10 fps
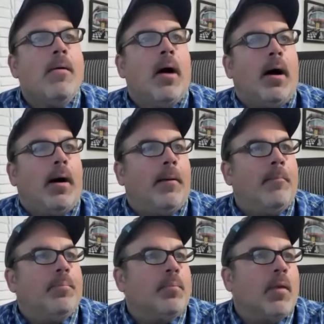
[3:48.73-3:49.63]

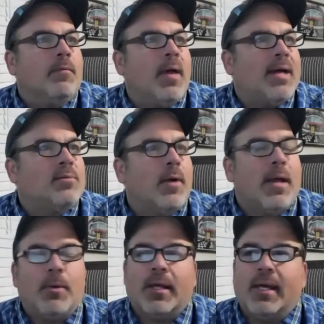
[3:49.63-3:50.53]
If you guys weren't
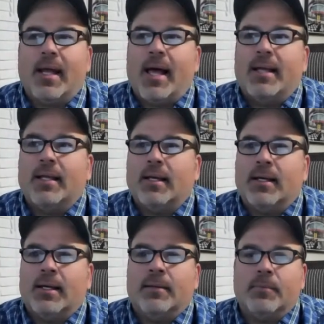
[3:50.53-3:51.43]
able to get on
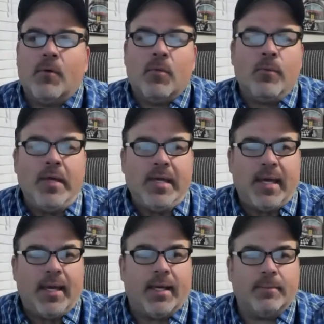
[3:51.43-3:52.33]
over the
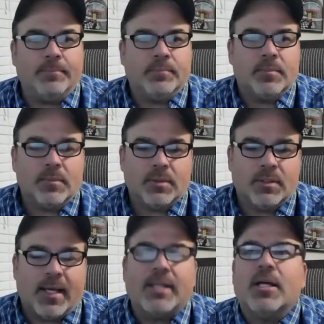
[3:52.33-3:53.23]
weekend,
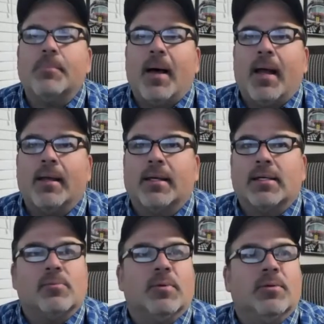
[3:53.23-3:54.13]
catch up on it
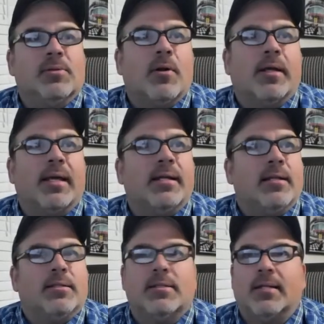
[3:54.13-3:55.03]
because we started getting
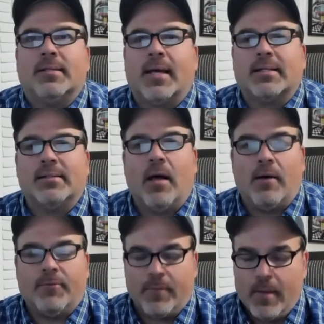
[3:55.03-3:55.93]
into the tech
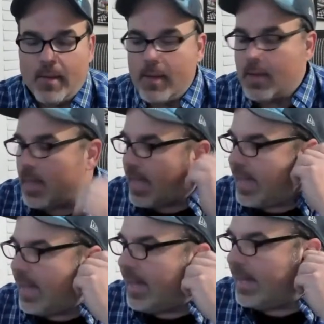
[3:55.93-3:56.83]
stuff
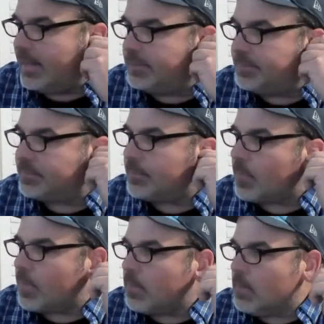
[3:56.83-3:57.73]
and
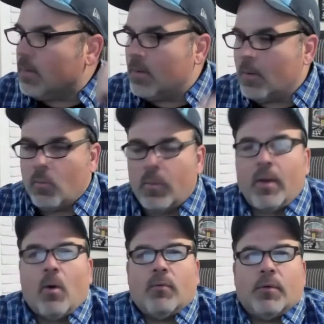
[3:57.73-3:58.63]
went
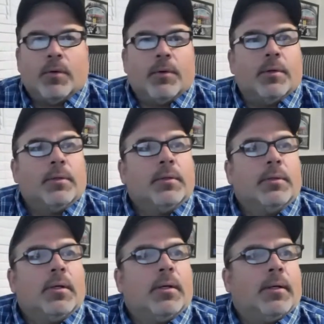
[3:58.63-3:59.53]
over
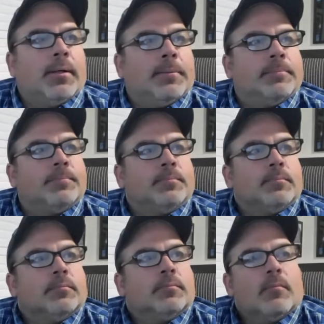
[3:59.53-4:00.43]

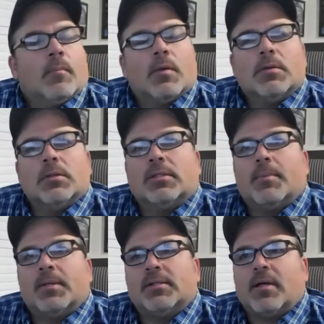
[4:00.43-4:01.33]
some
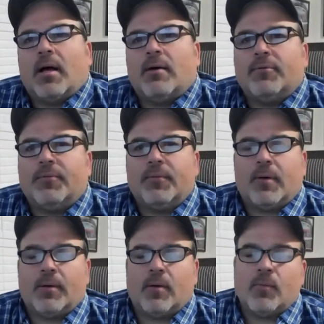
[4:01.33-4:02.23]
of the stuff,
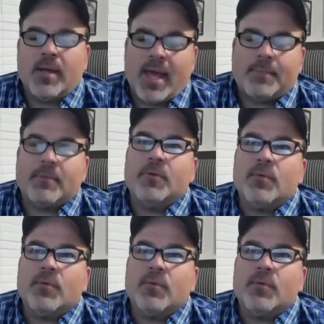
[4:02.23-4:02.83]
recapped a few